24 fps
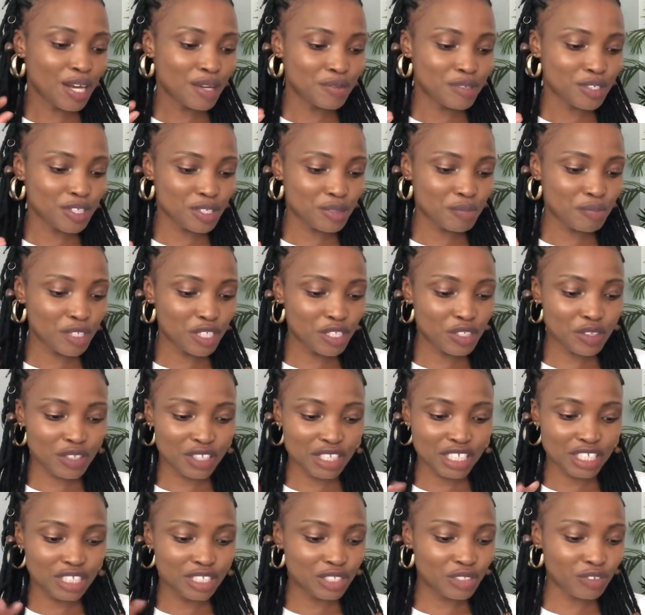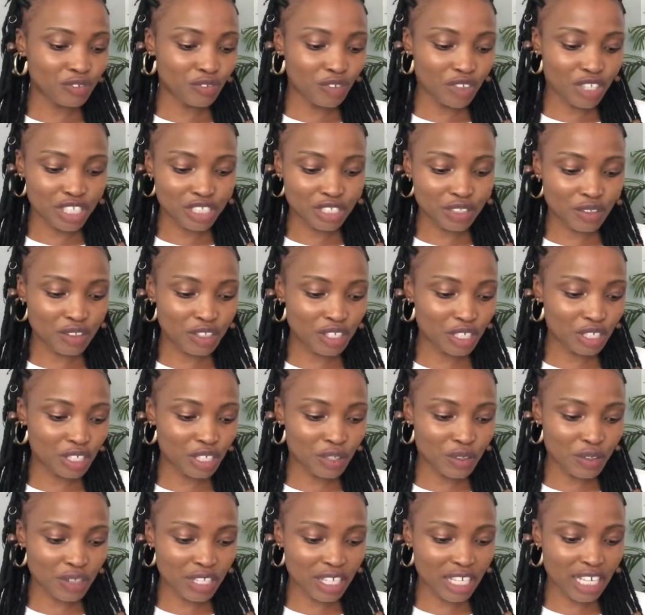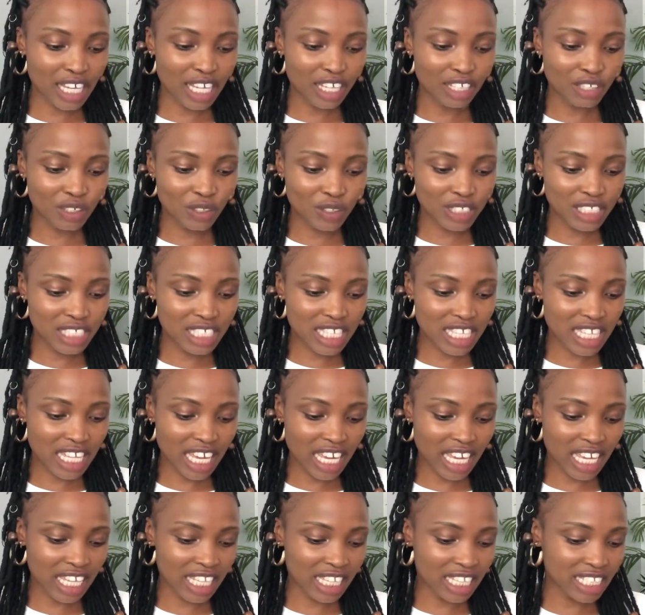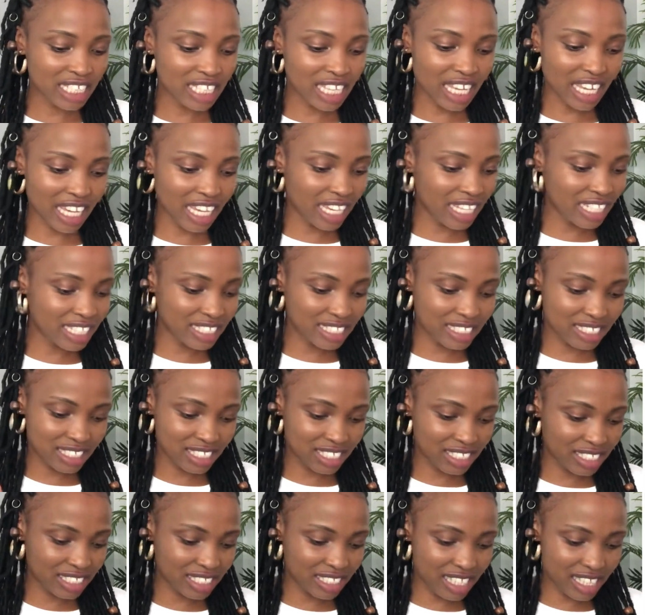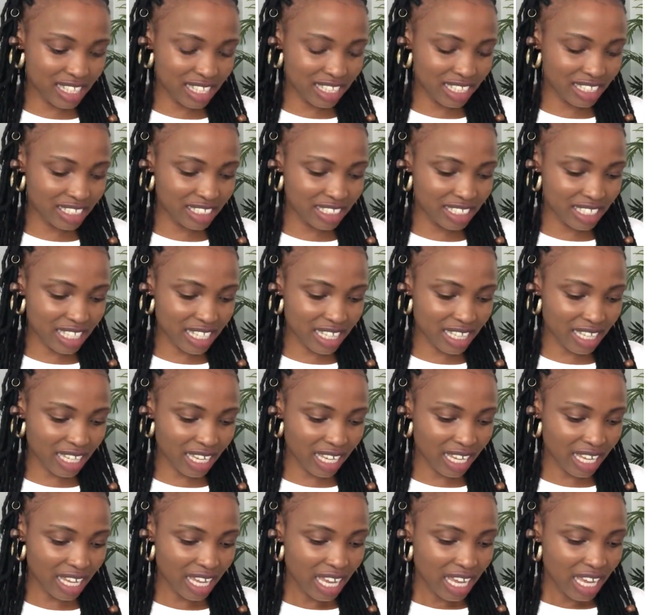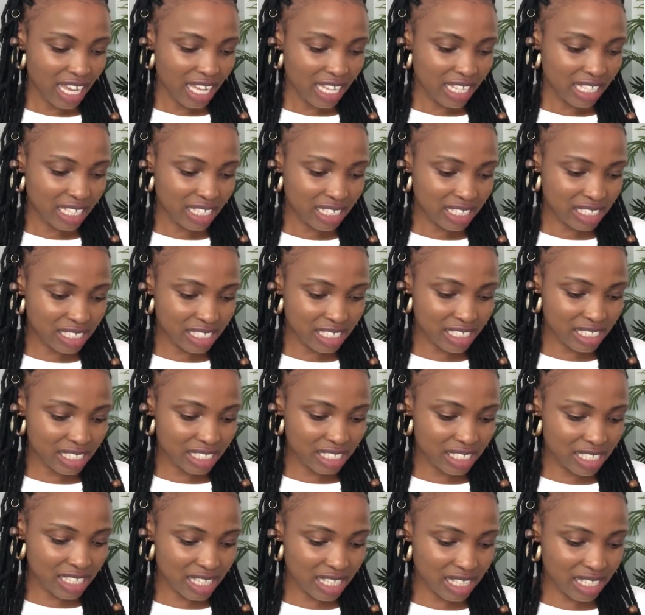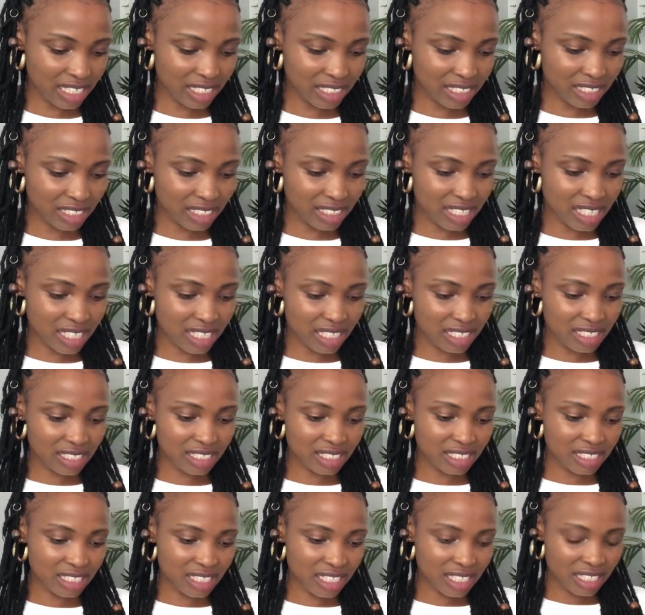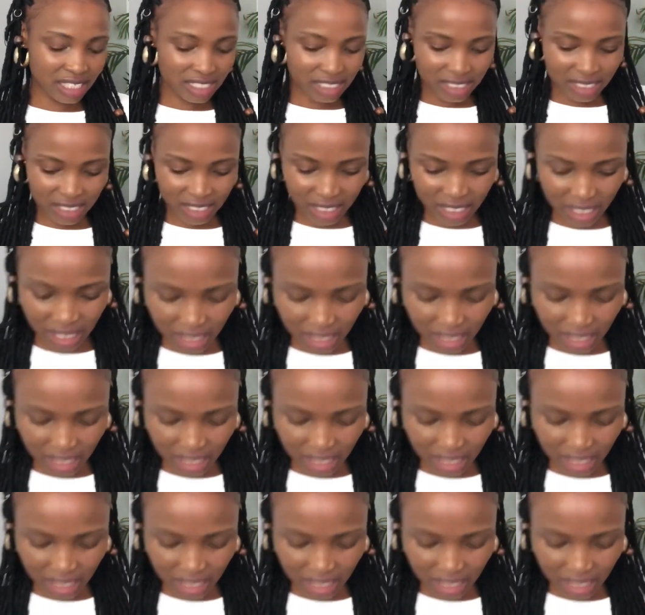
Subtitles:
Just make sure that you focus on the clothing and not the hair. The hair is just synthetic there. It's just synthetic.